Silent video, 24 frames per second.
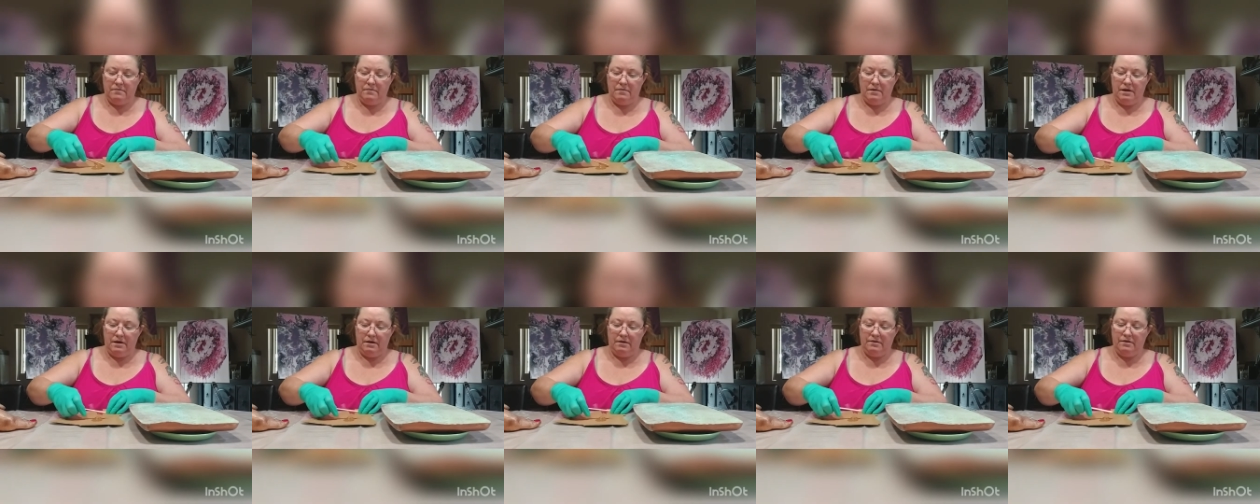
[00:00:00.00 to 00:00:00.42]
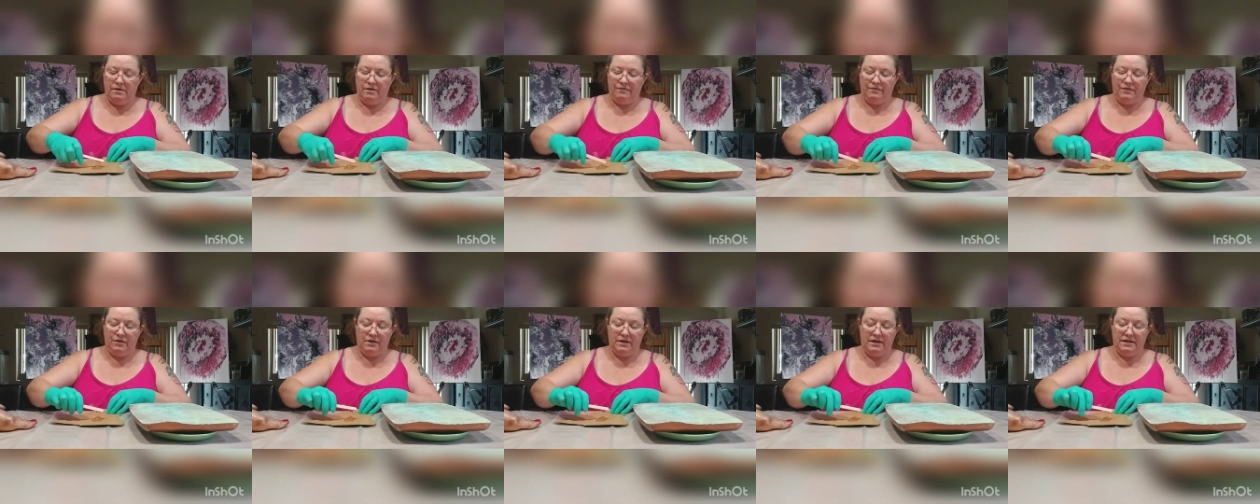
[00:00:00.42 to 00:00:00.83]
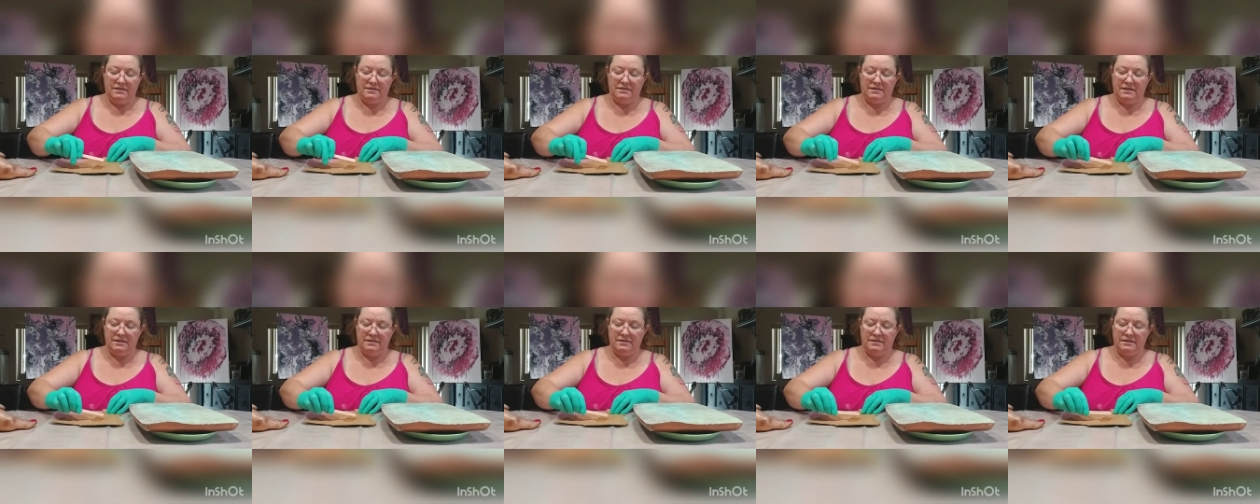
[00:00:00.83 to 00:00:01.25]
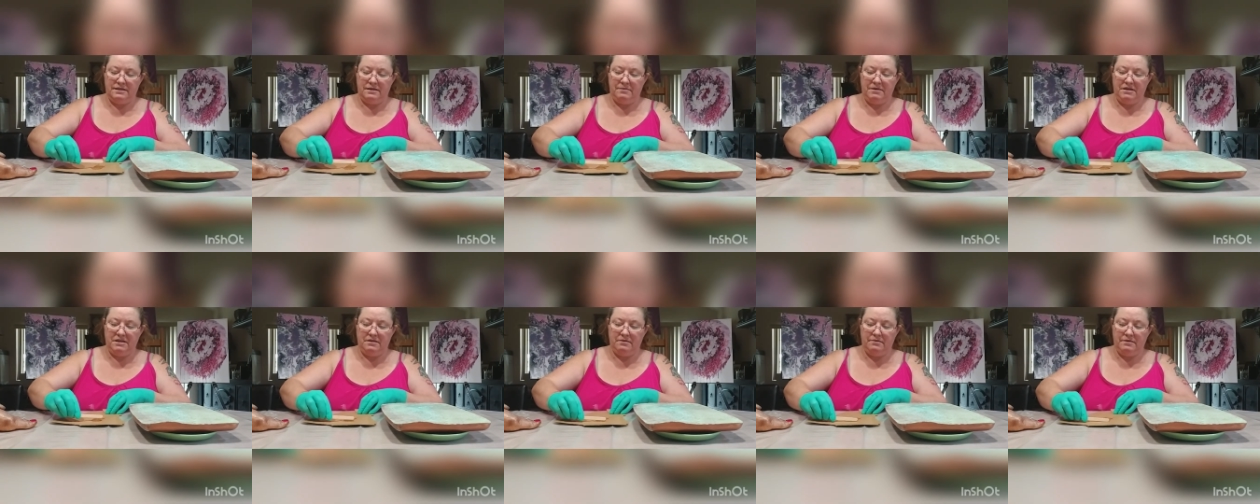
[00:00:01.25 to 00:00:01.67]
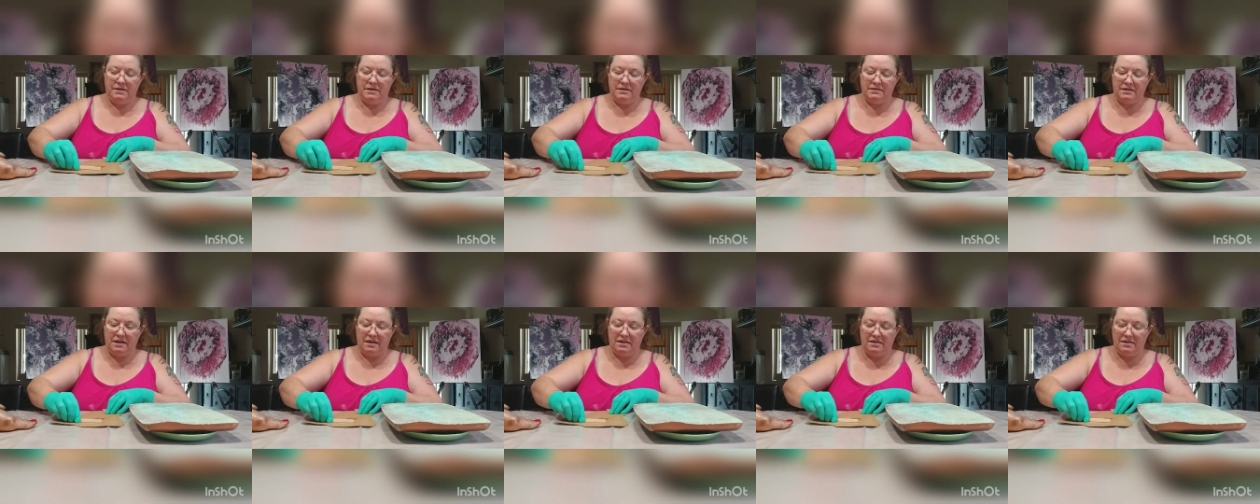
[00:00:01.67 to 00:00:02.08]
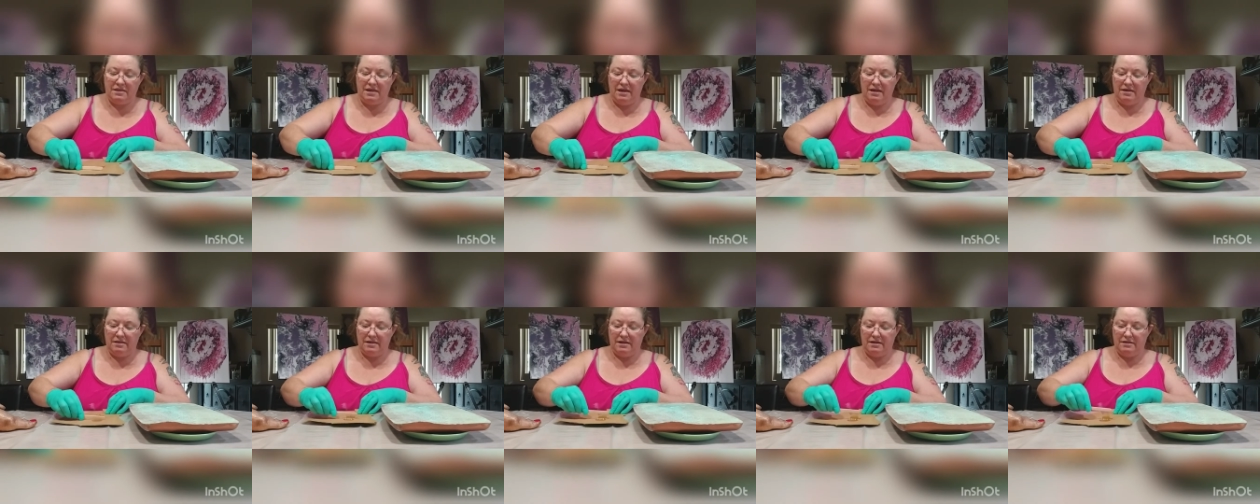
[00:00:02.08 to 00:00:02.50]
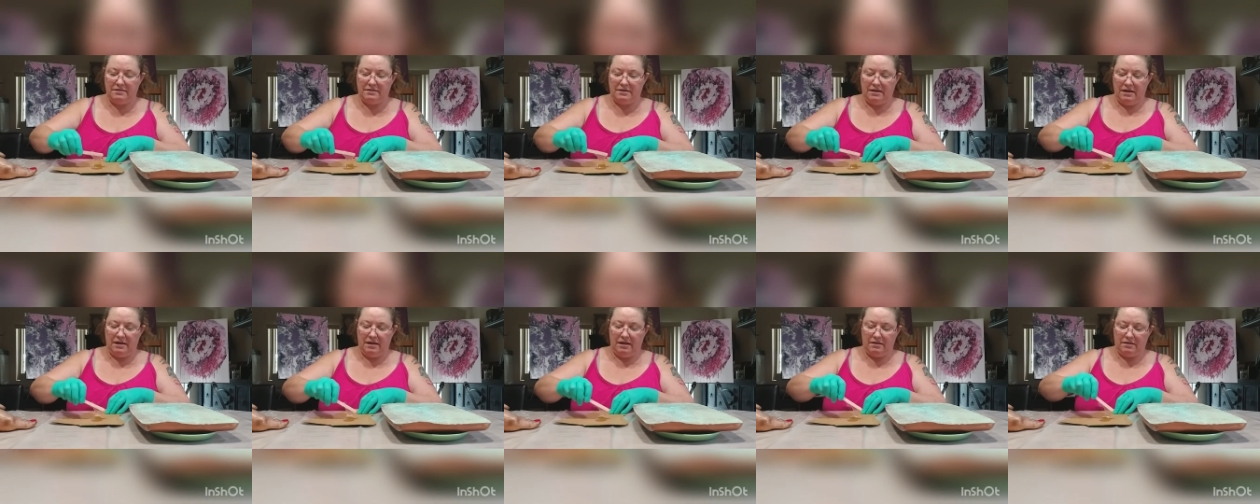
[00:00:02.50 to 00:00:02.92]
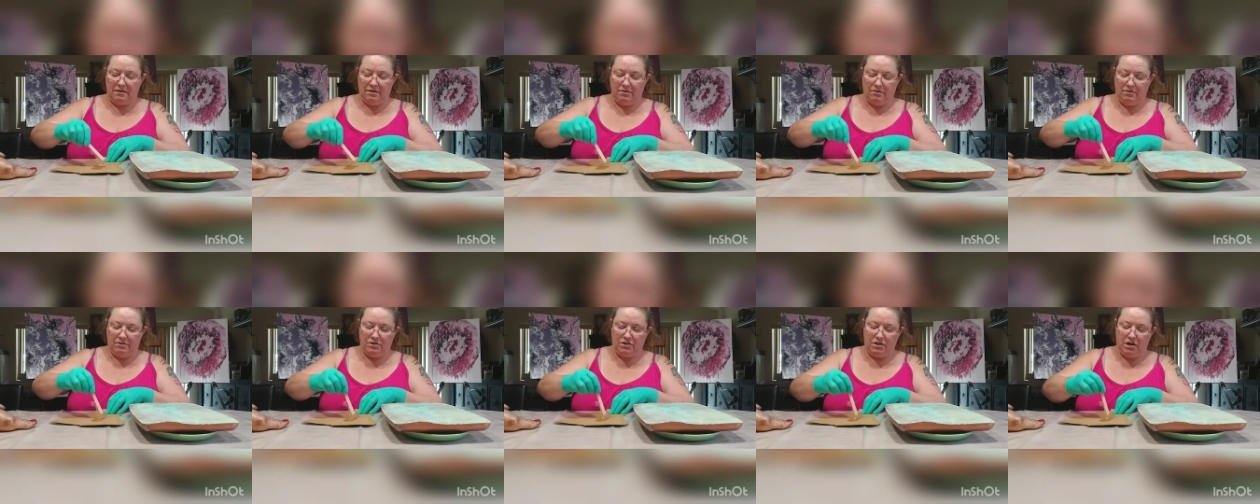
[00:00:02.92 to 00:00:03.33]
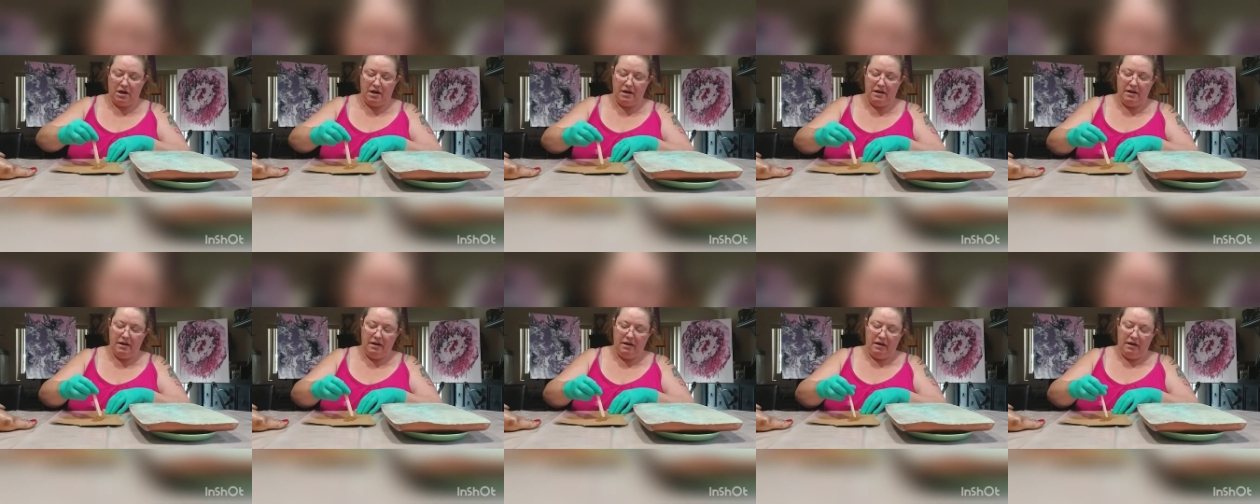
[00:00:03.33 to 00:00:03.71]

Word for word: I don't know if you guys can see me doing this. I think that it's going to get the whole shot.